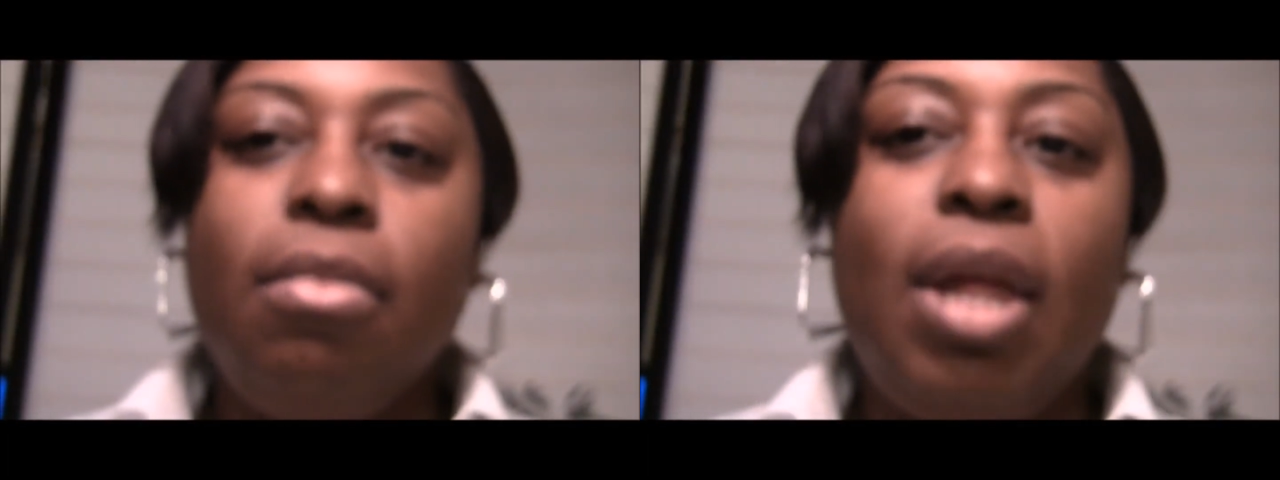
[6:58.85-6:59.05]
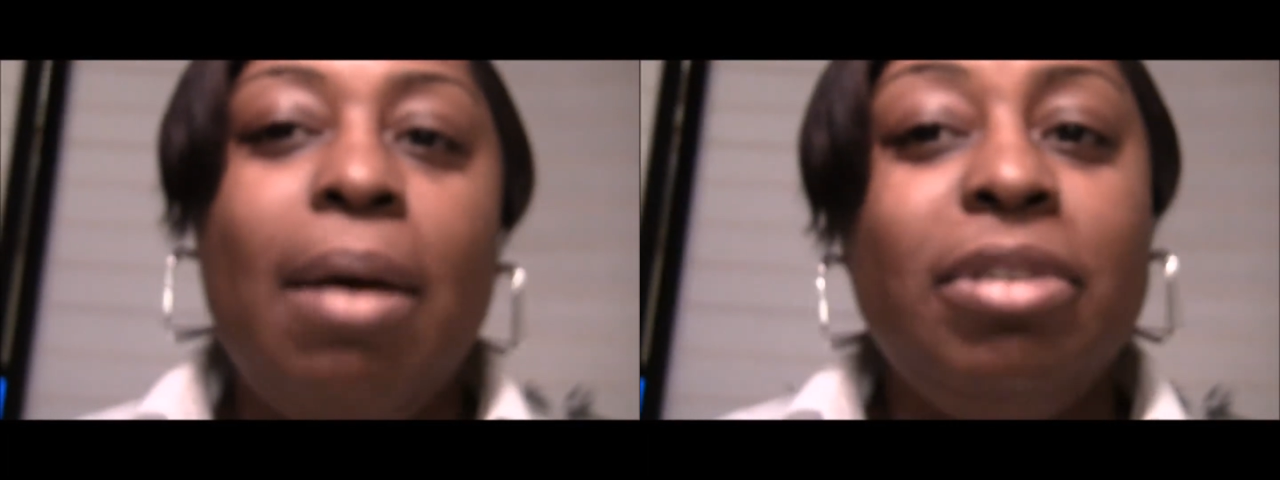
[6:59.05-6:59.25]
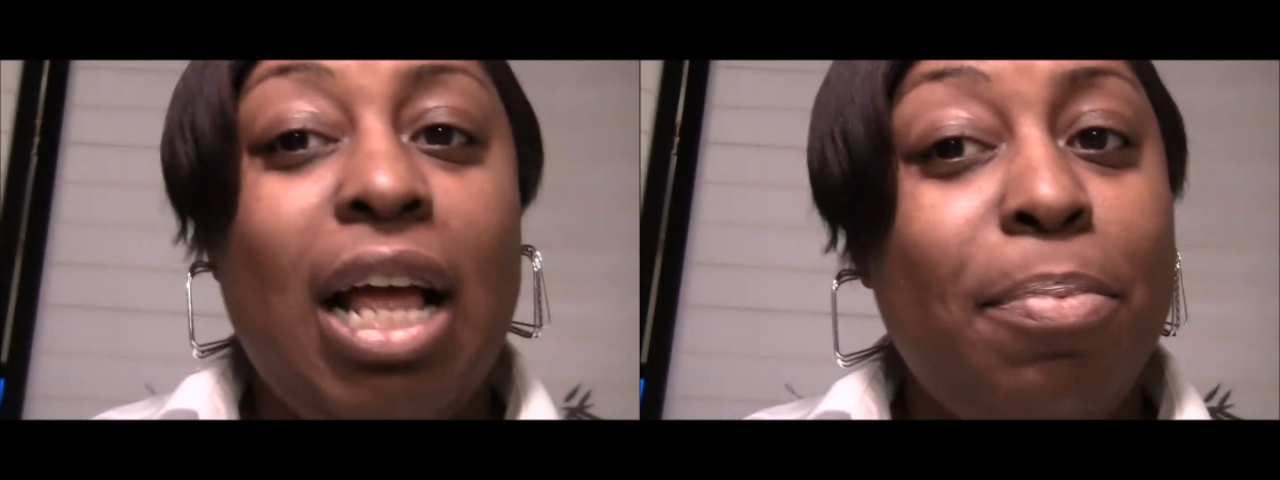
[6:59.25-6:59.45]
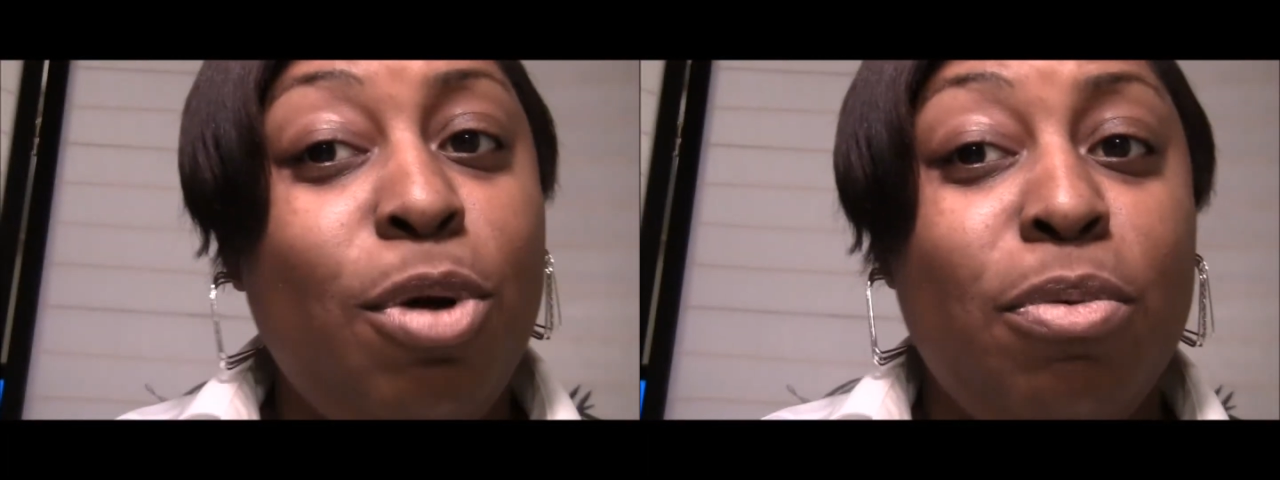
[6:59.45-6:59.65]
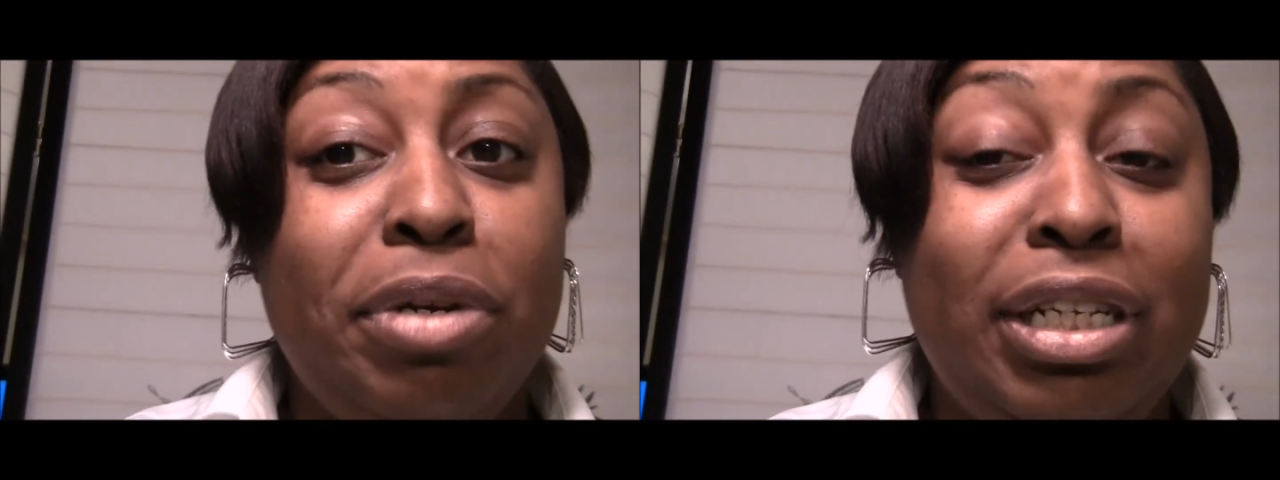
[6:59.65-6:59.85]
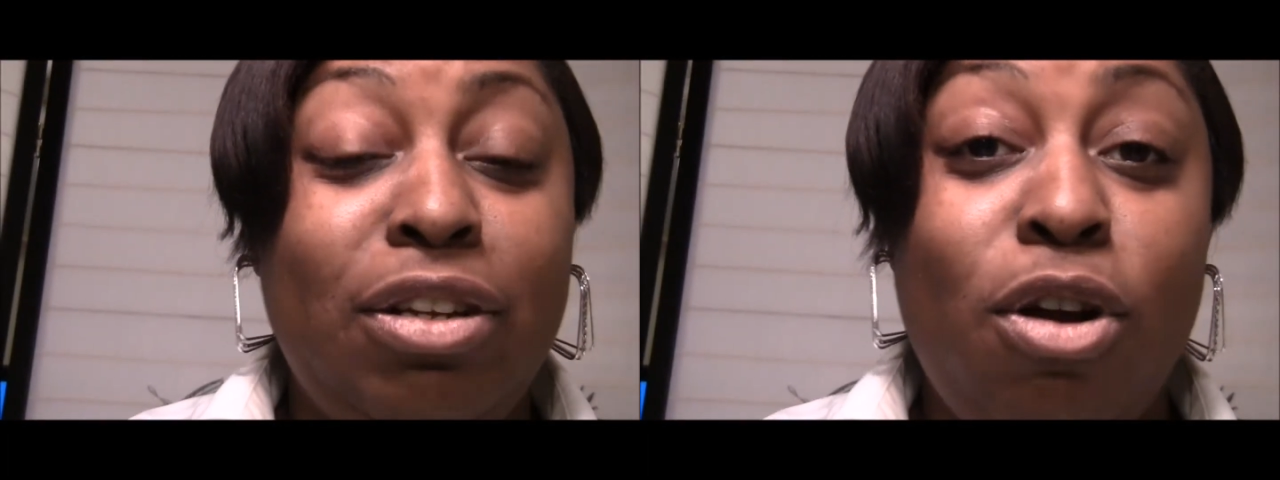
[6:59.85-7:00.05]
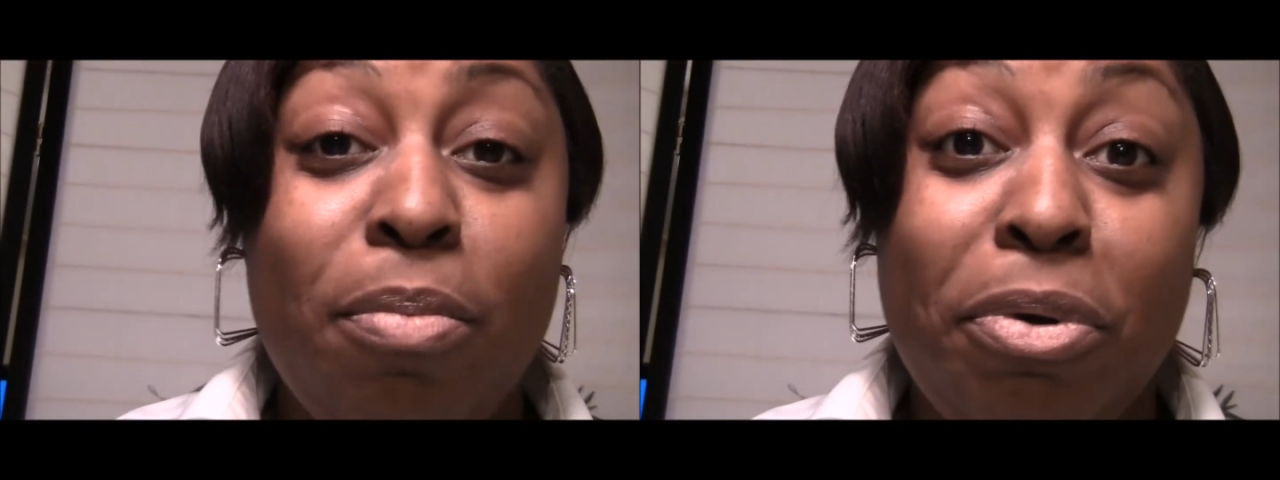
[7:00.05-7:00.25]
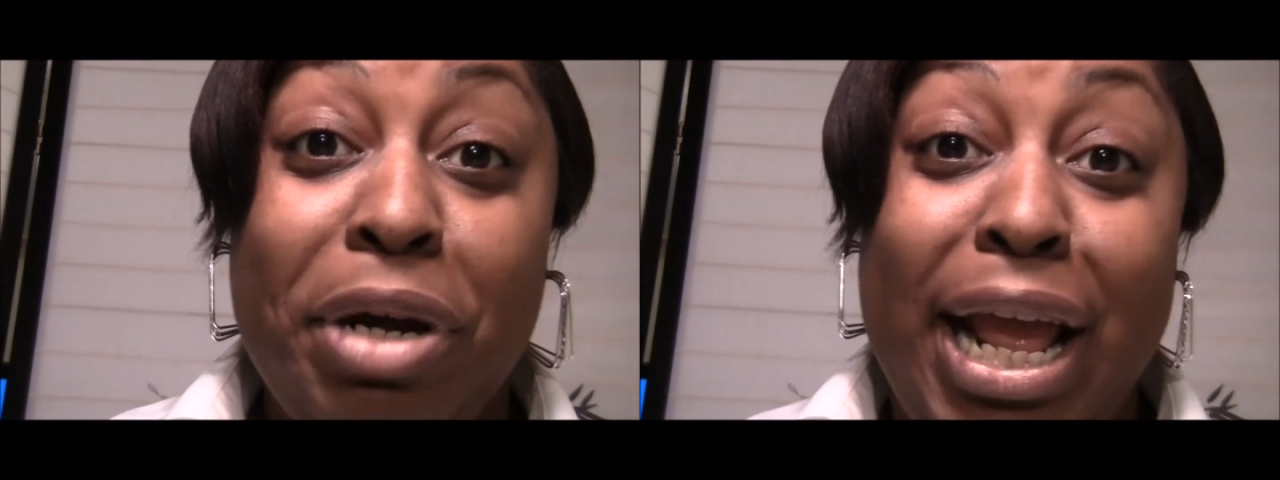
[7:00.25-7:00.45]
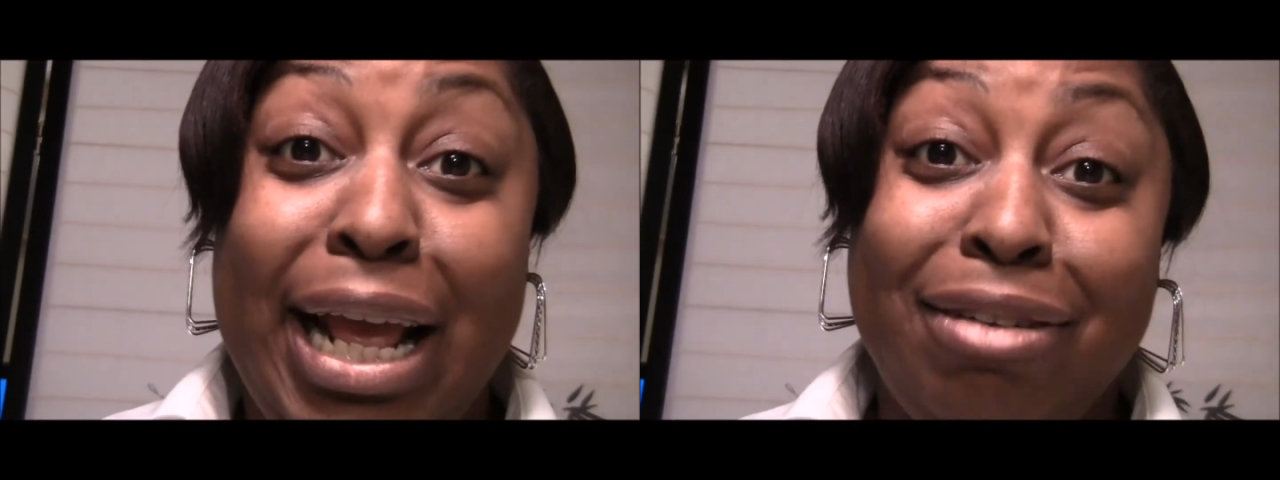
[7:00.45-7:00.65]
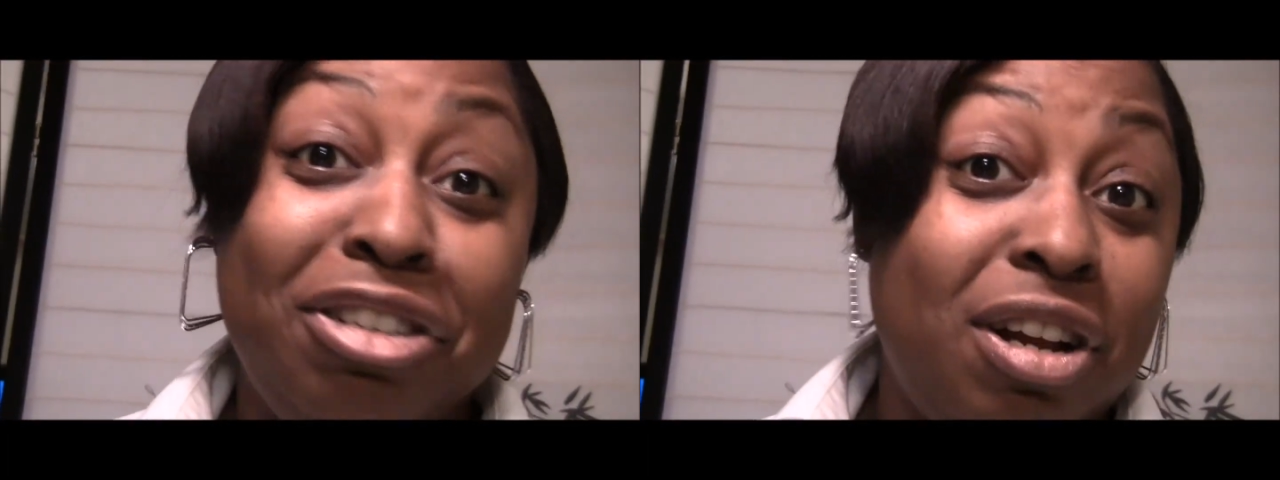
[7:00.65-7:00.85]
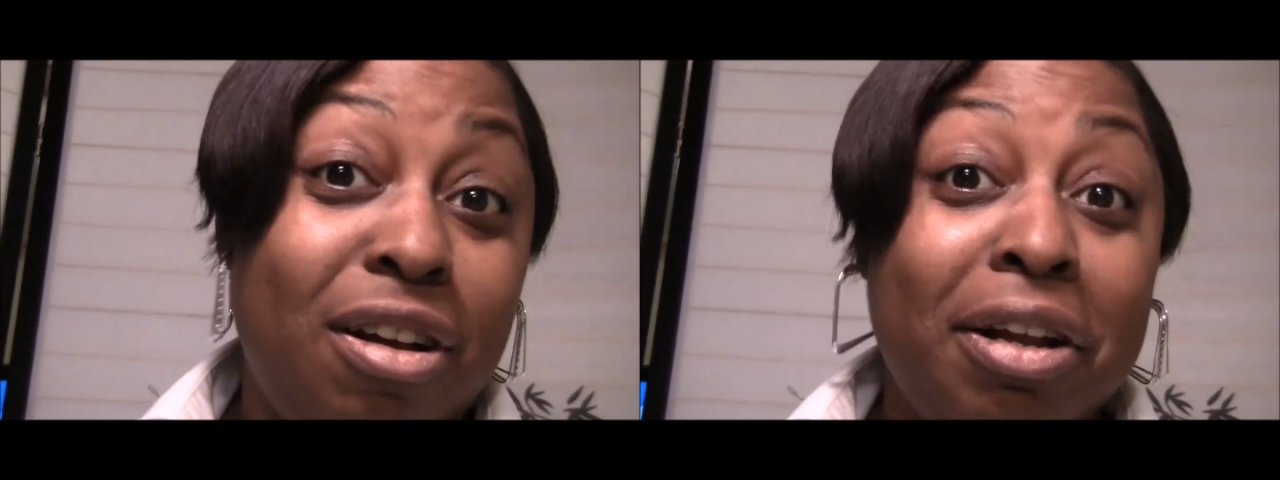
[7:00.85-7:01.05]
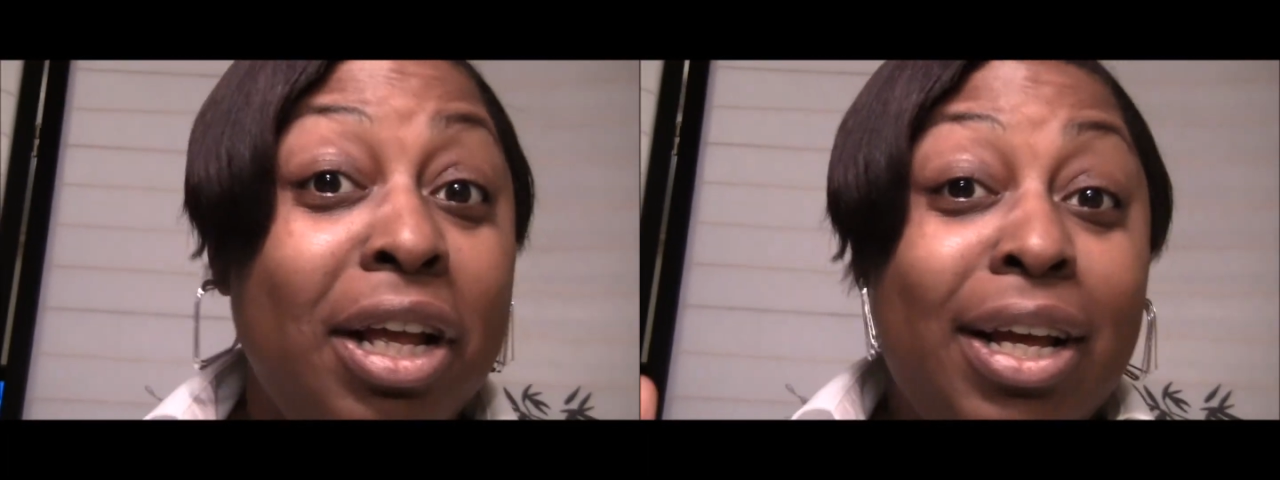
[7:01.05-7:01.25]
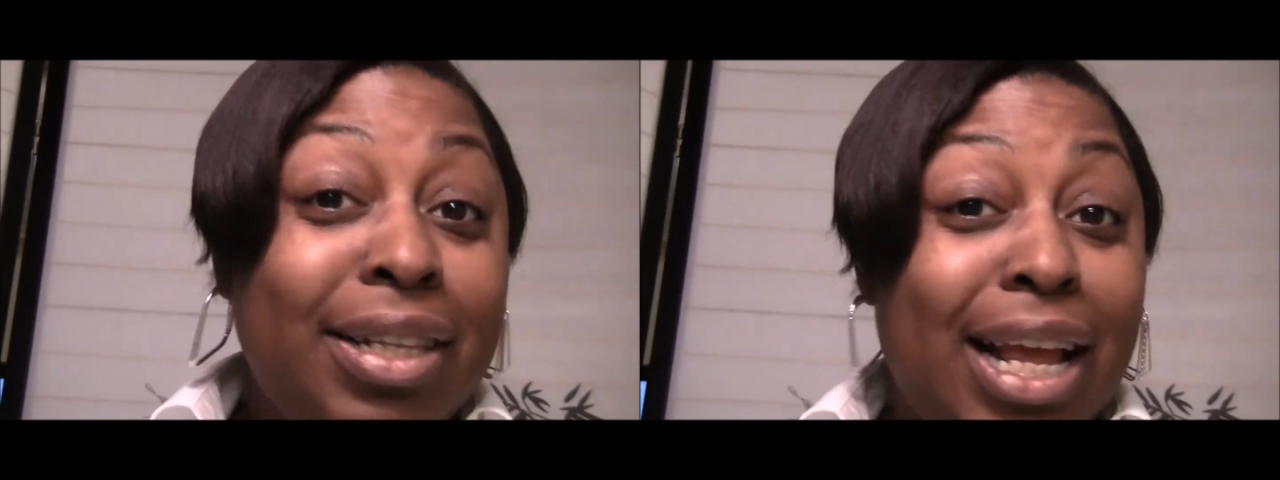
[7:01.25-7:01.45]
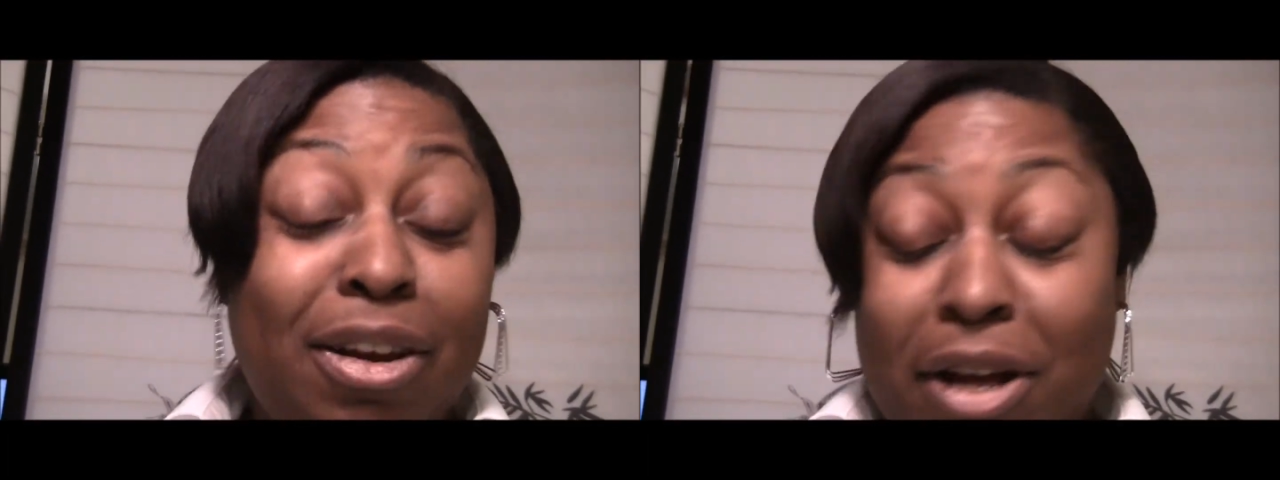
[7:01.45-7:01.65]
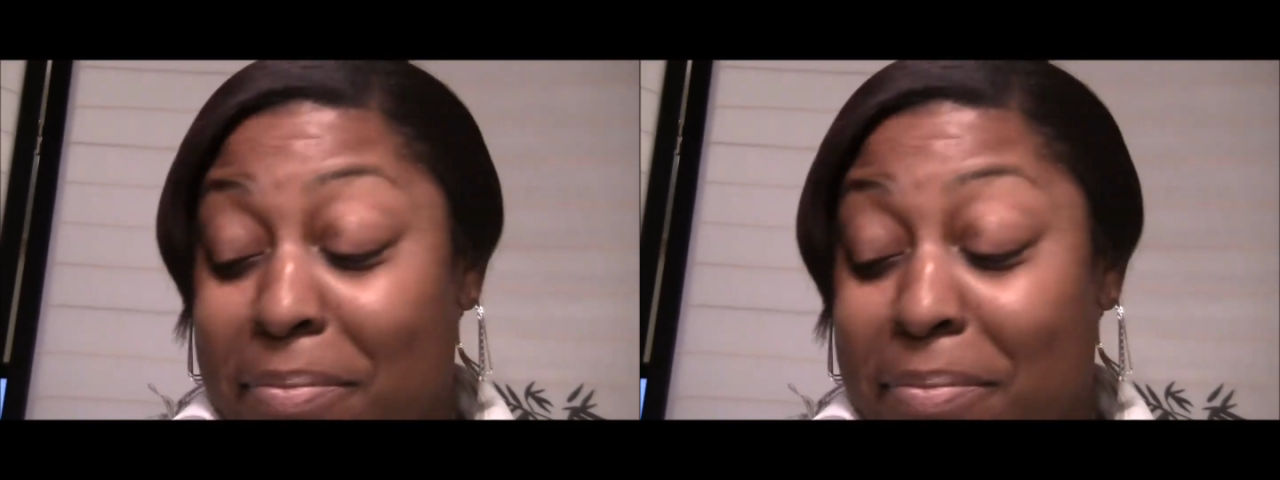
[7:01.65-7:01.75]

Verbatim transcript: I'm stop pointing with these horrible nails, y'all. They look a